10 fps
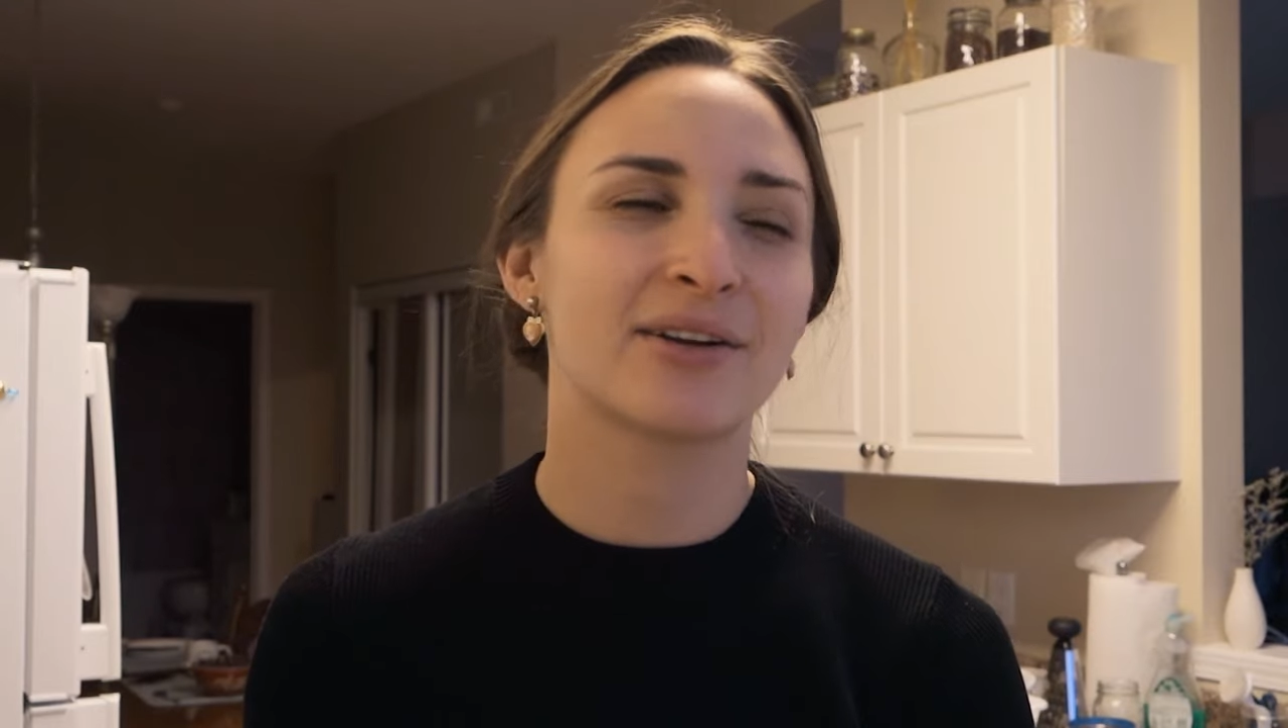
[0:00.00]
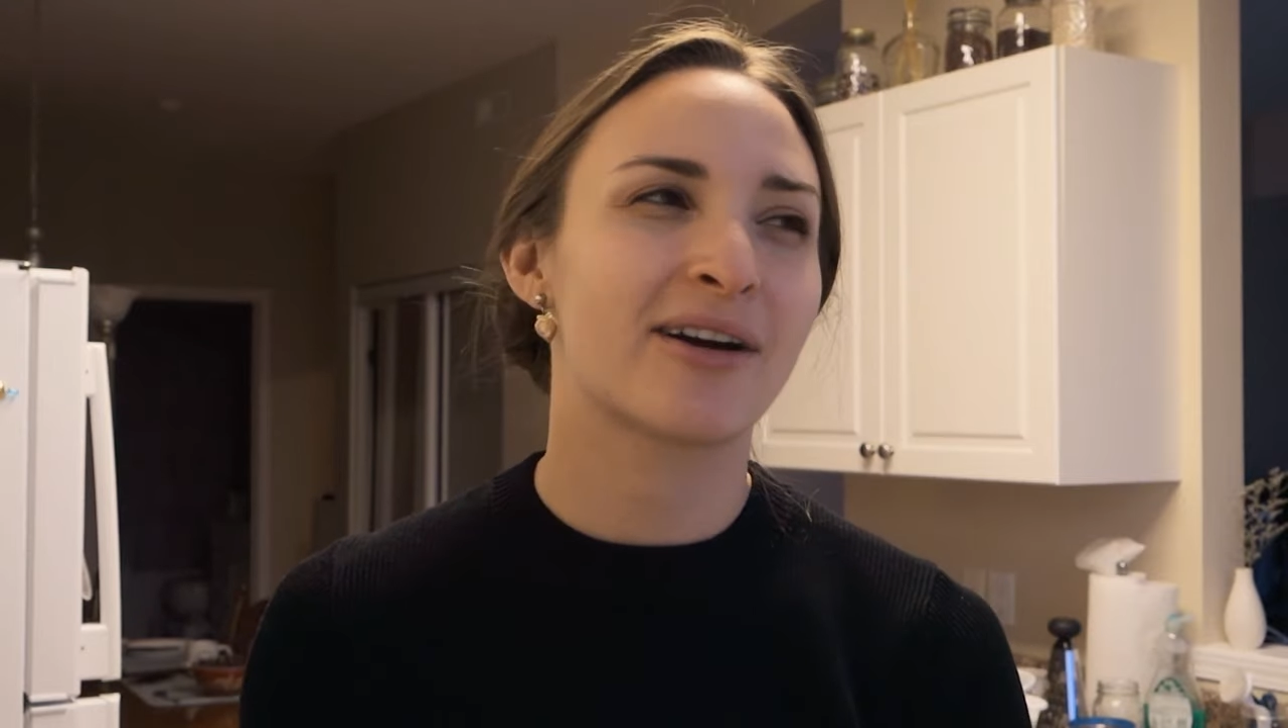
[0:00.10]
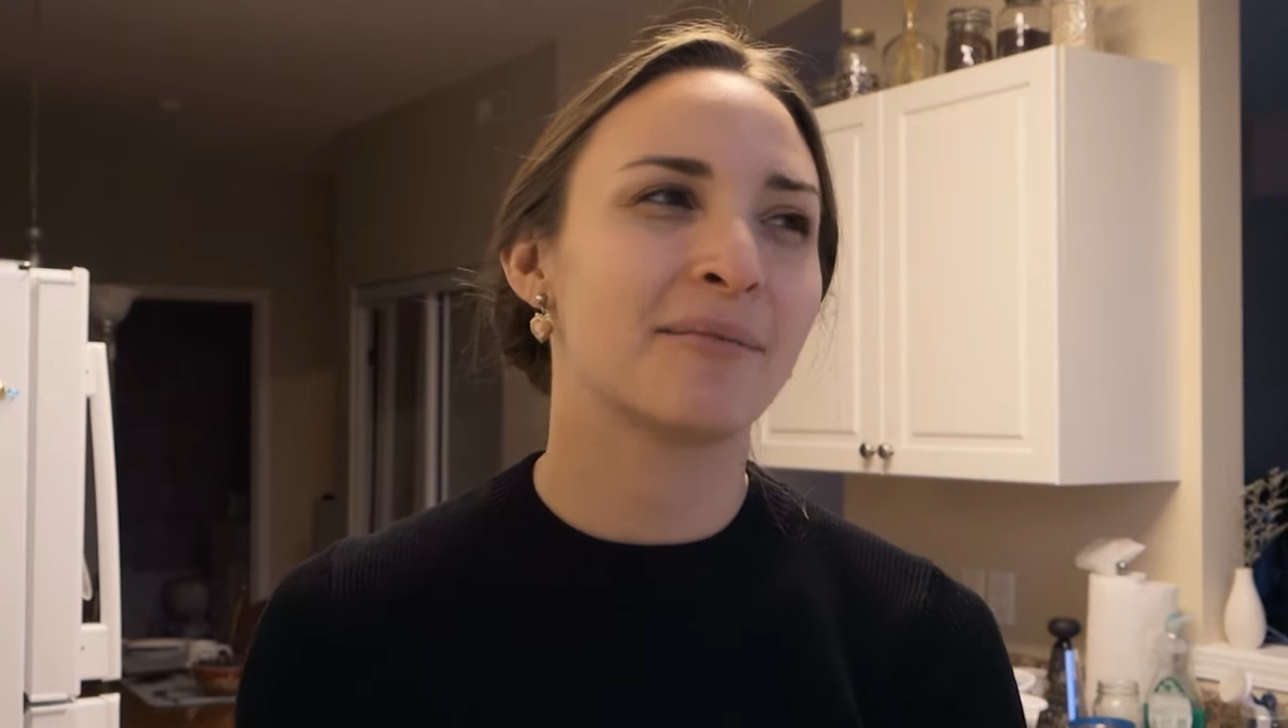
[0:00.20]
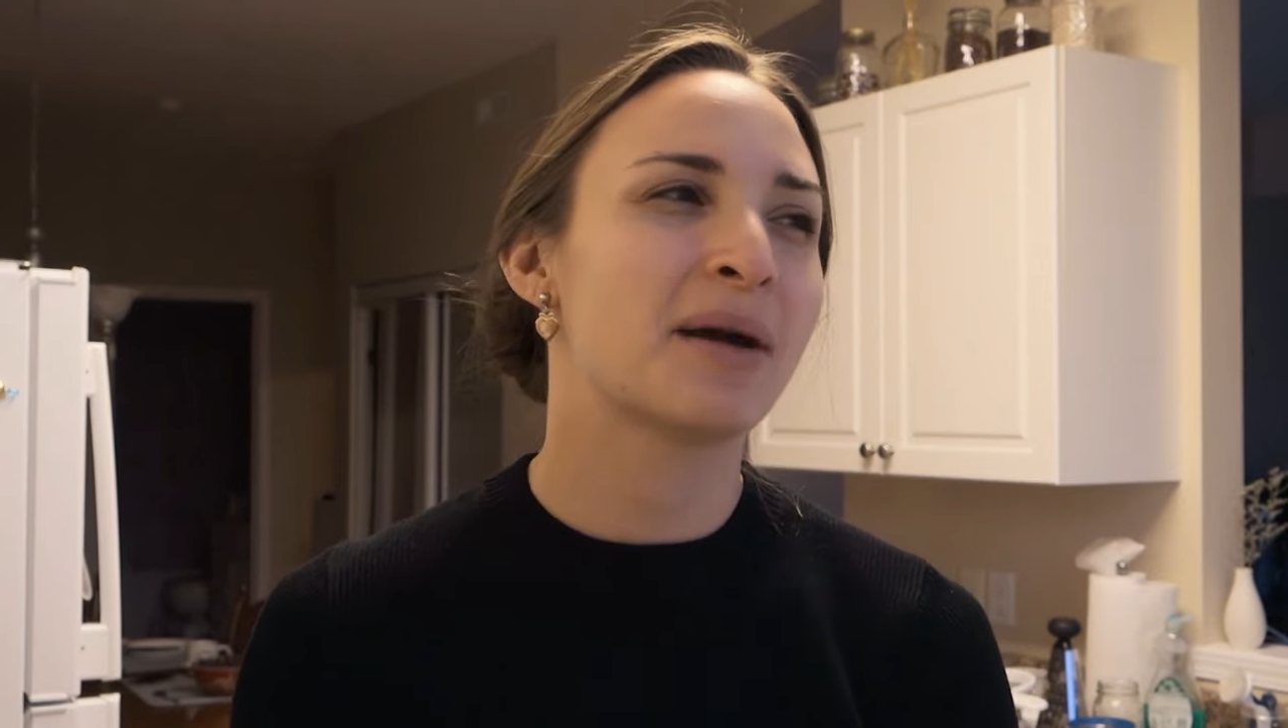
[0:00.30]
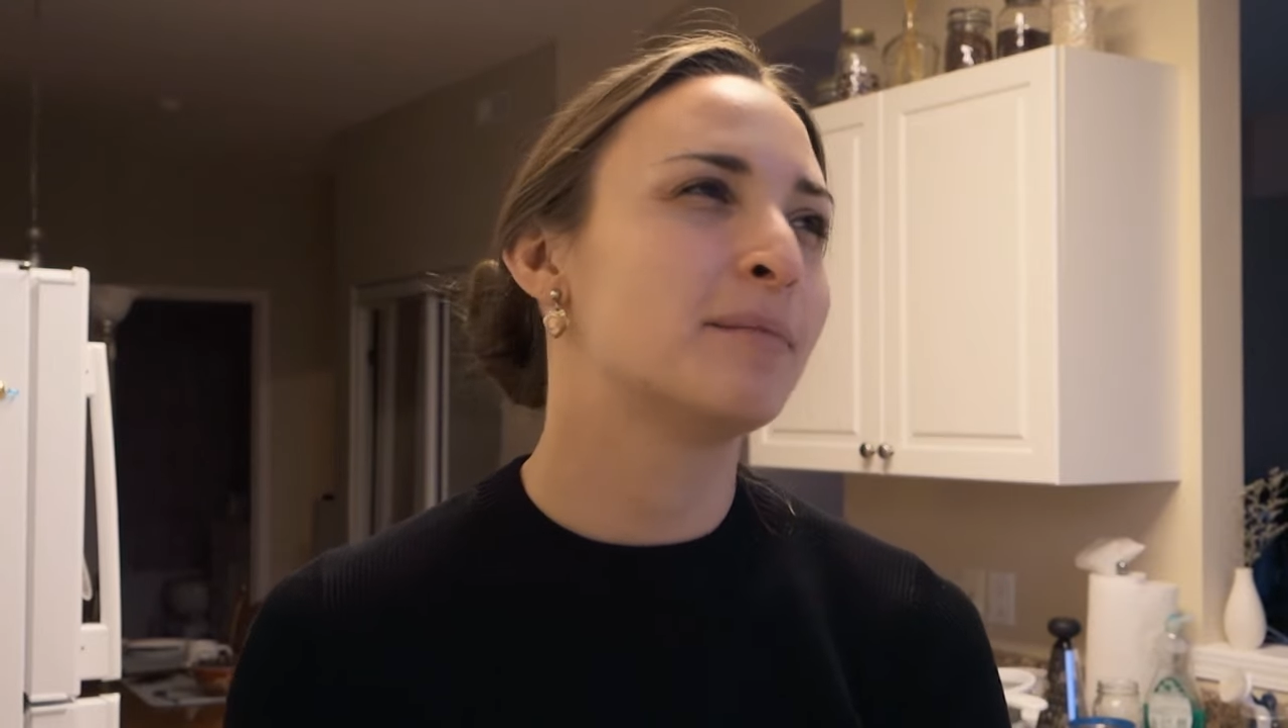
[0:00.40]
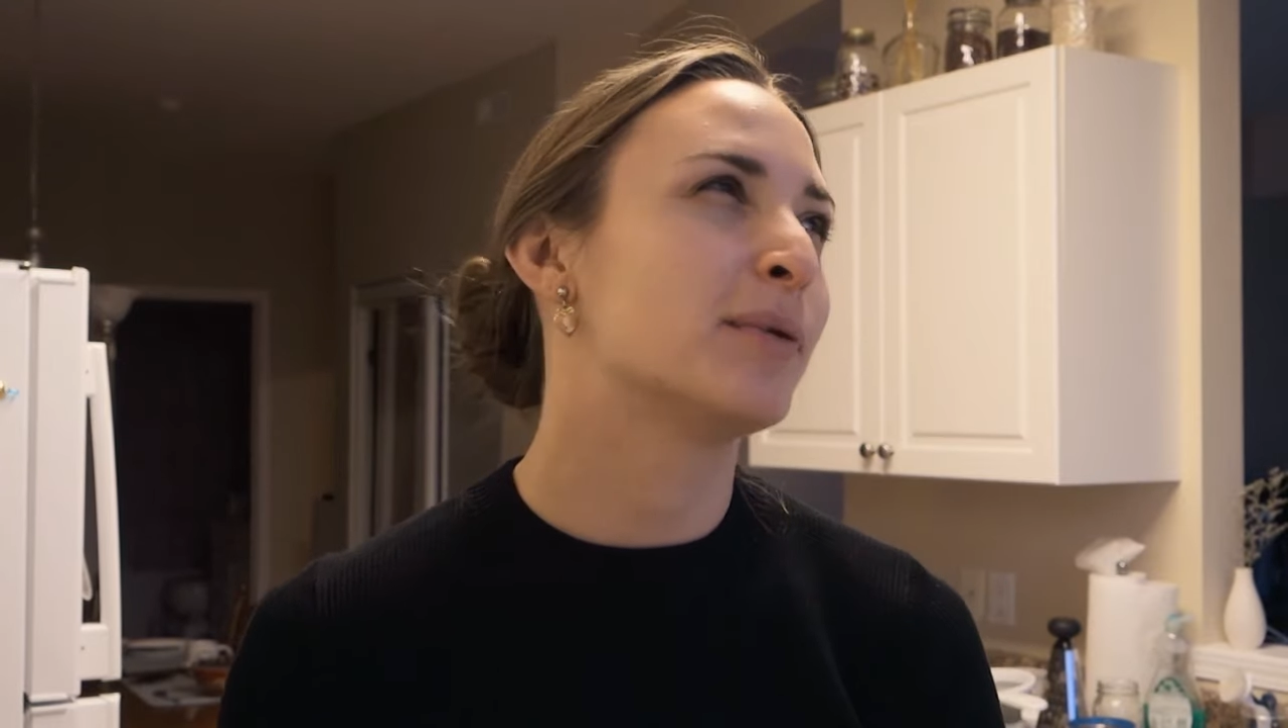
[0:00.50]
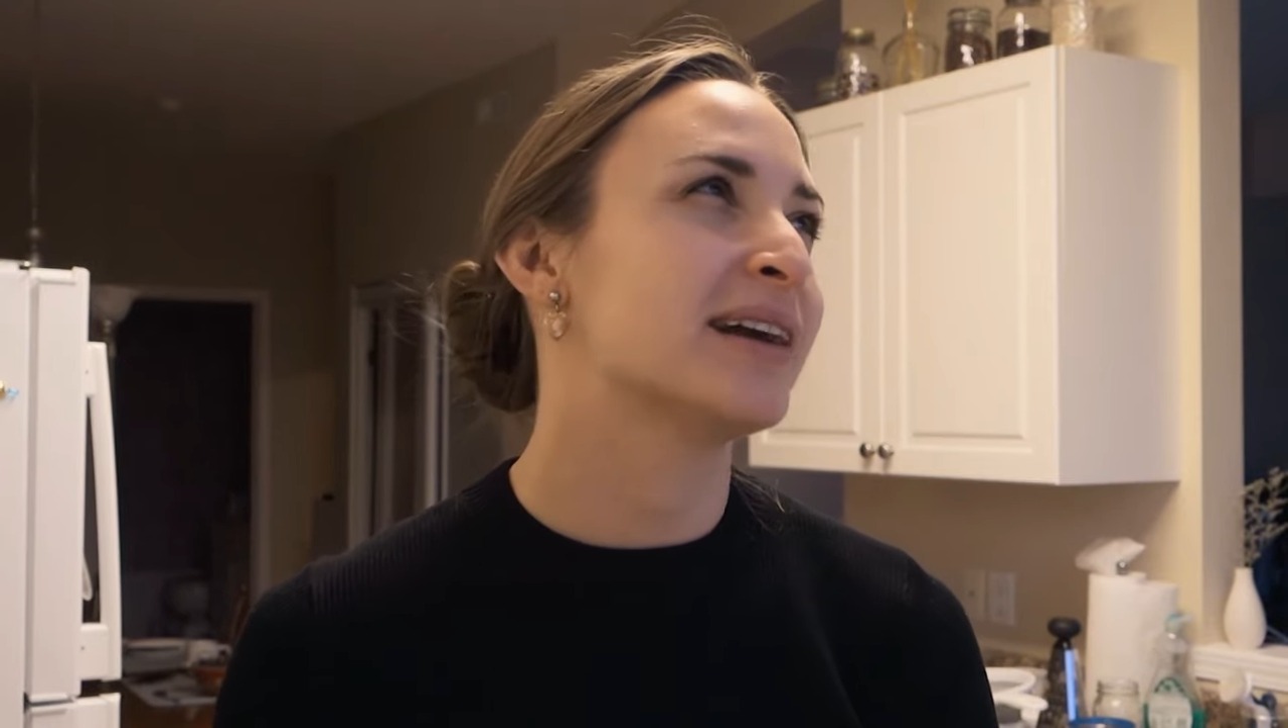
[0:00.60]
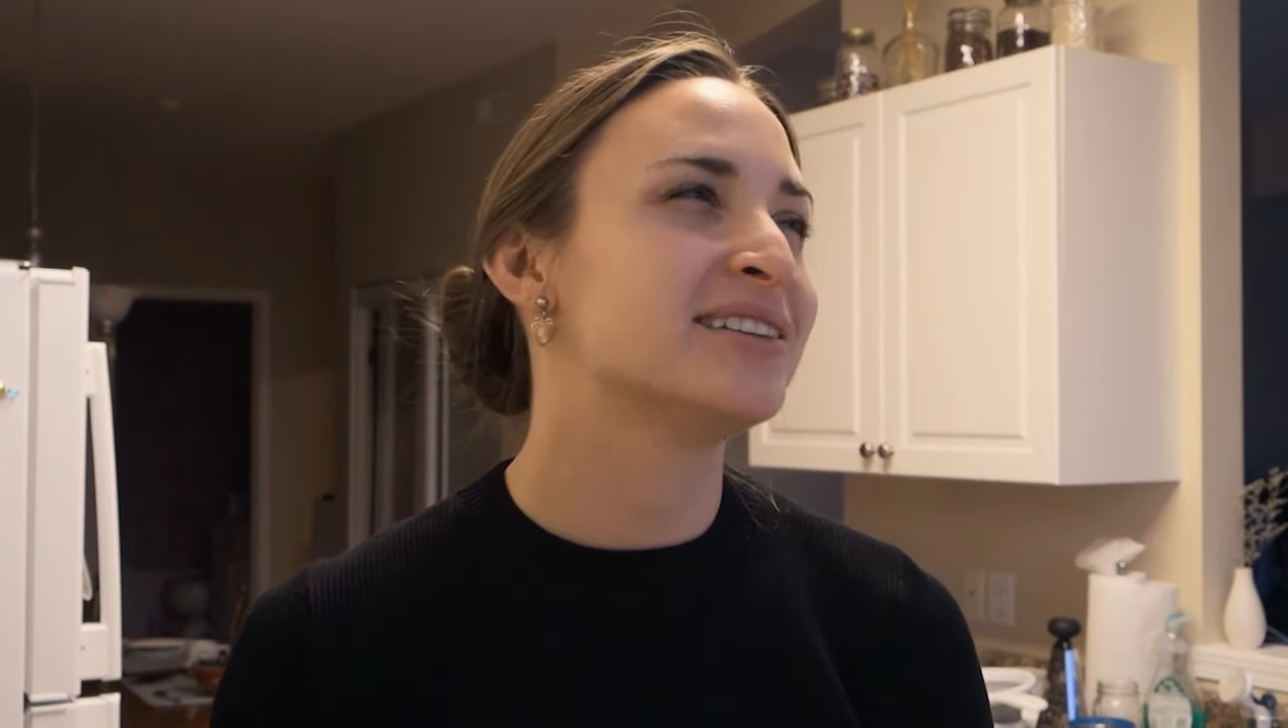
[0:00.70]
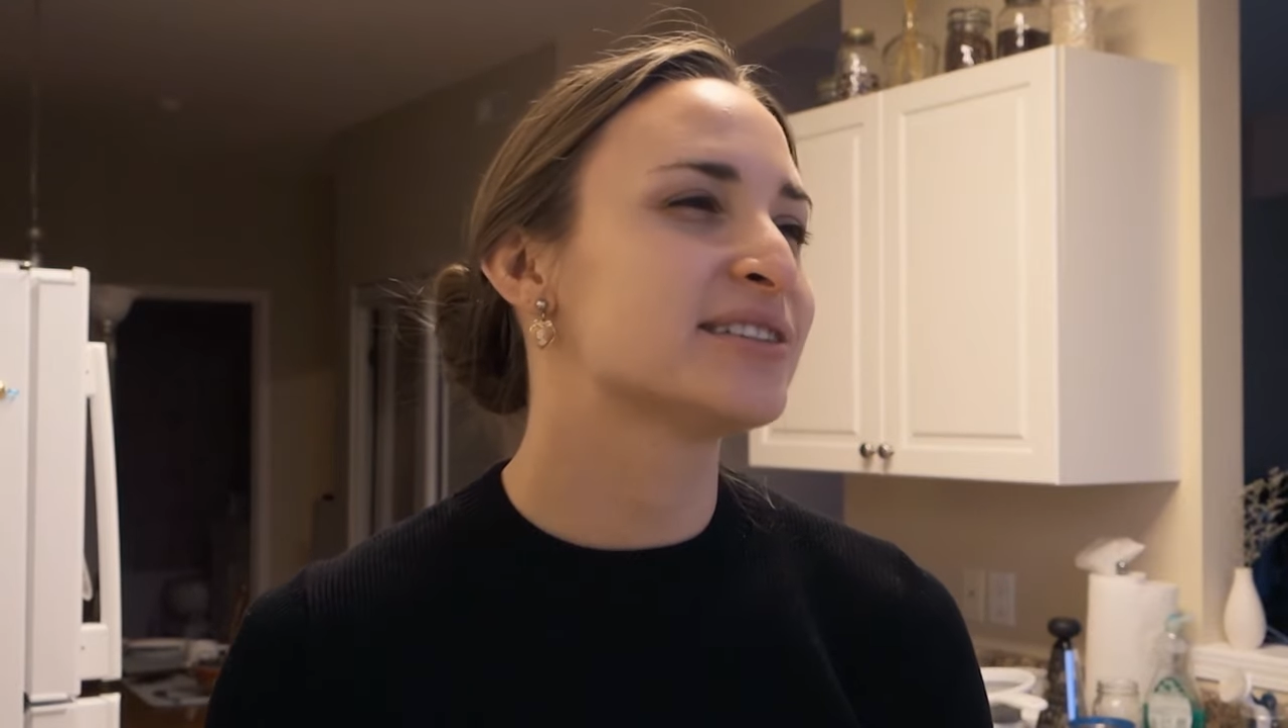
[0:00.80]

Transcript: or my brain